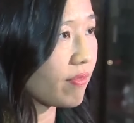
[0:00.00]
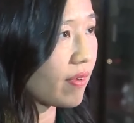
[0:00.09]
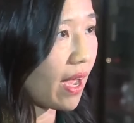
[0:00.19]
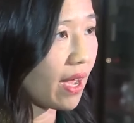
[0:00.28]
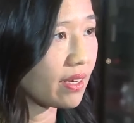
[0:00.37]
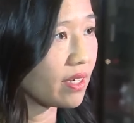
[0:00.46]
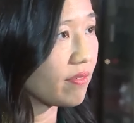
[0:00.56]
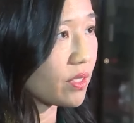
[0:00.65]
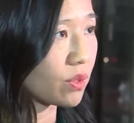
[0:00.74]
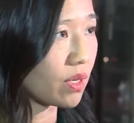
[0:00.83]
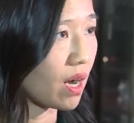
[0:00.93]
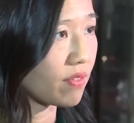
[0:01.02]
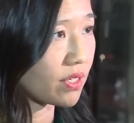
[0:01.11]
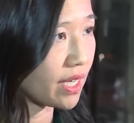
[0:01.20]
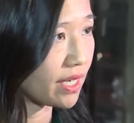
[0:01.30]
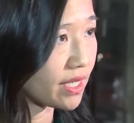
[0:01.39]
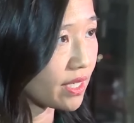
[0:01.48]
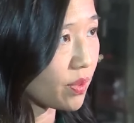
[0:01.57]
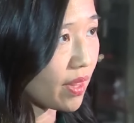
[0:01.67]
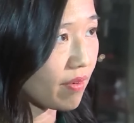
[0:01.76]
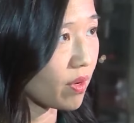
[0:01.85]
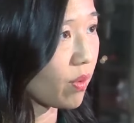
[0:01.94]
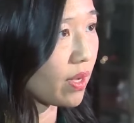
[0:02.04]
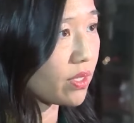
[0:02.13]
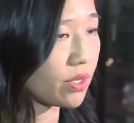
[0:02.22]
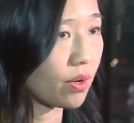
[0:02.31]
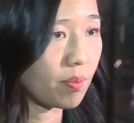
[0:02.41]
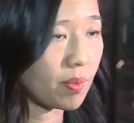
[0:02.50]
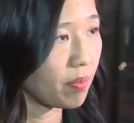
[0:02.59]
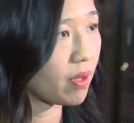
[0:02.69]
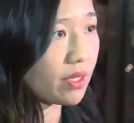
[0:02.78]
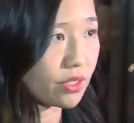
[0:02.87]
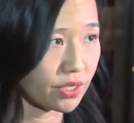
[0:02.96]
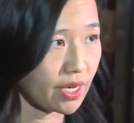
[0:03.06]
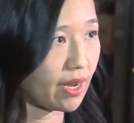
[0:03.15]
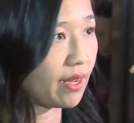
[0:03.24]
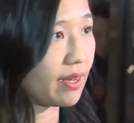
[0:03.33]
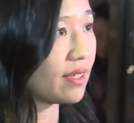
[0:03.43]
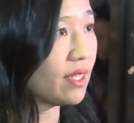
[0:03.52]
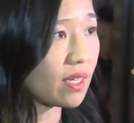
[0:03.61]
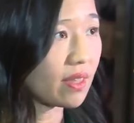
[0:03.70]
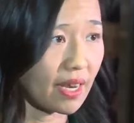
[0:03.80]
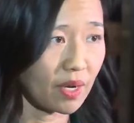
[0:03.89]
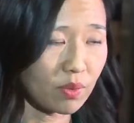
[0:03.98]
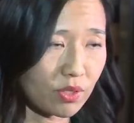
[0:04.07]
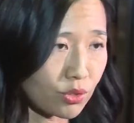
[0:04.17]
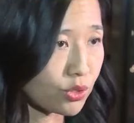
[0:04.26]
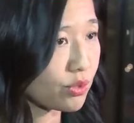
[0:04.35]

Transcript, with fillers: Boston's mayor Michelle Wu has found herself in a lot of controversy